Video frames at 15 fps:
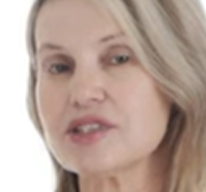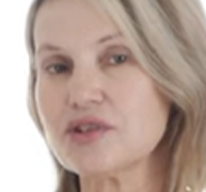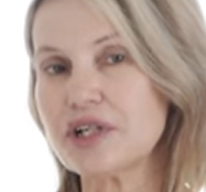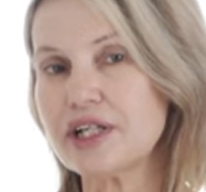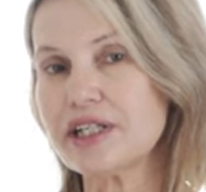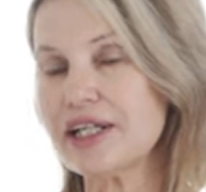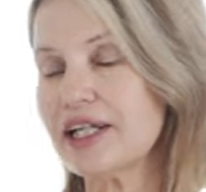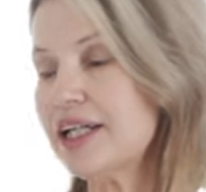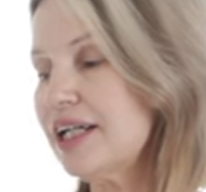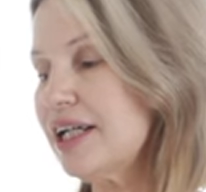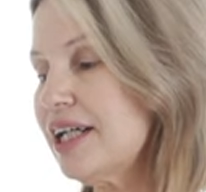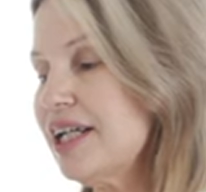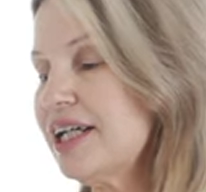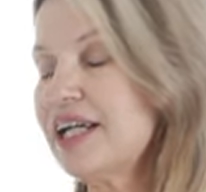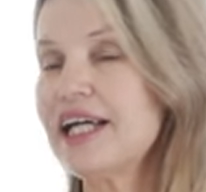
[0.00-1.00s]
Australia
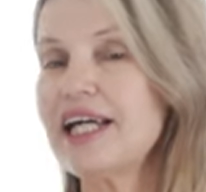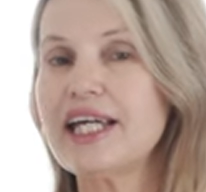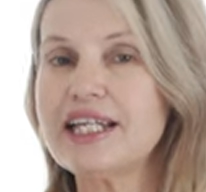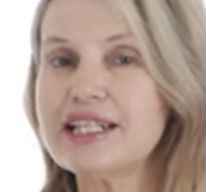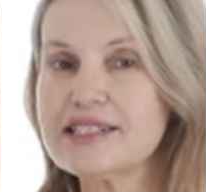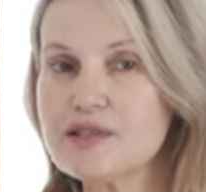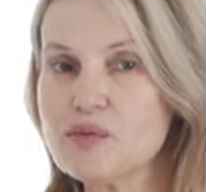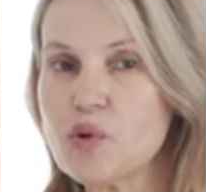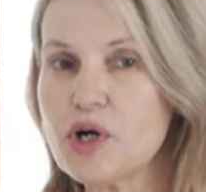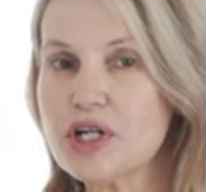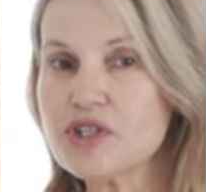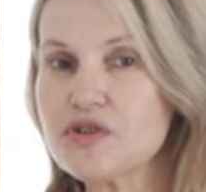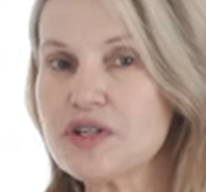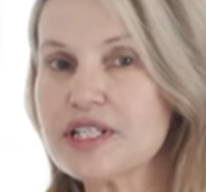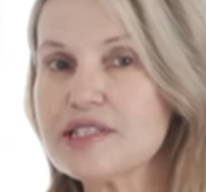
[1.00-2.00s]
here, it is the
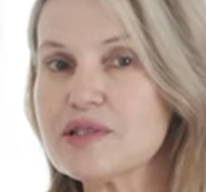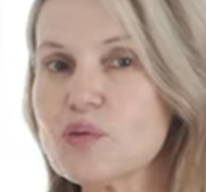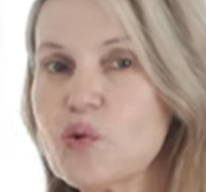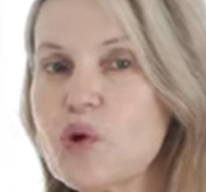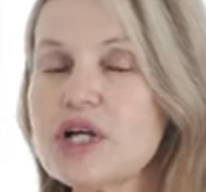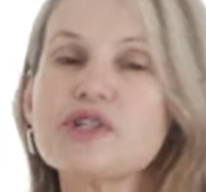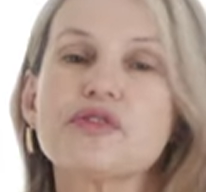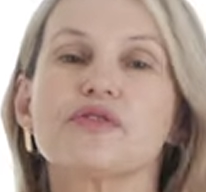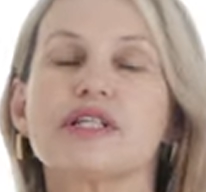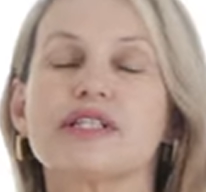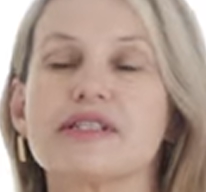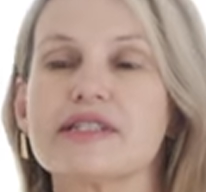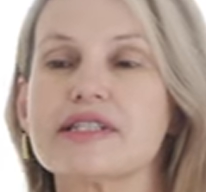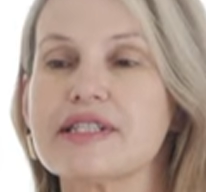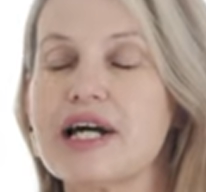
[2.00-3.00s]
white dress. White
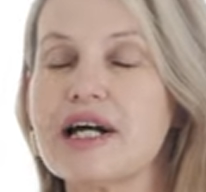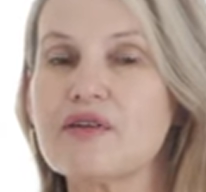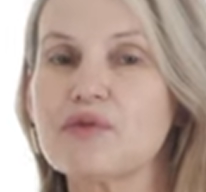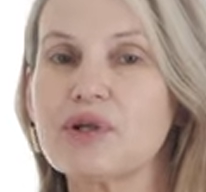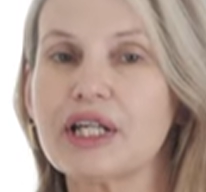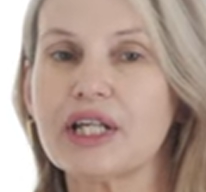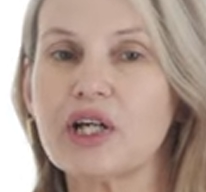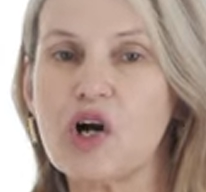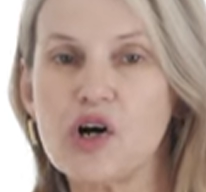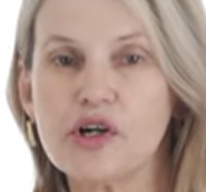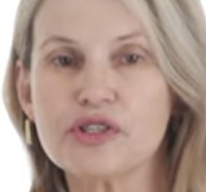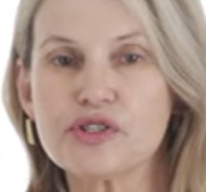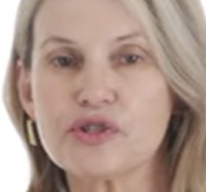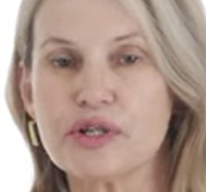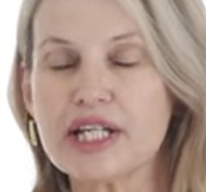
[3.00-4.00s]
dresses are really
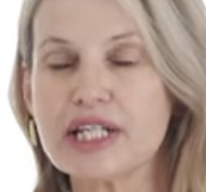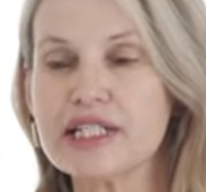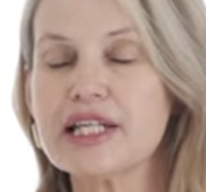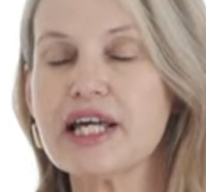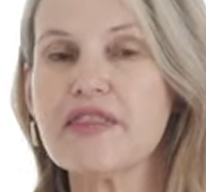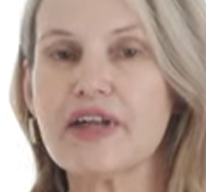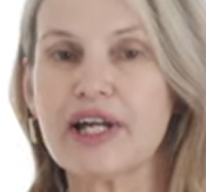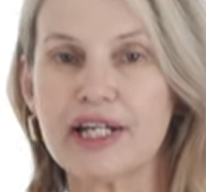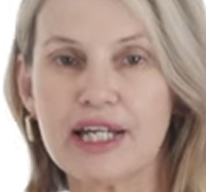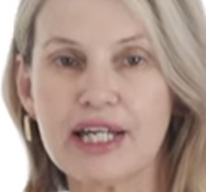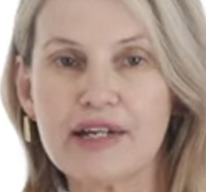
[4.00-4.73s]
on trend, they're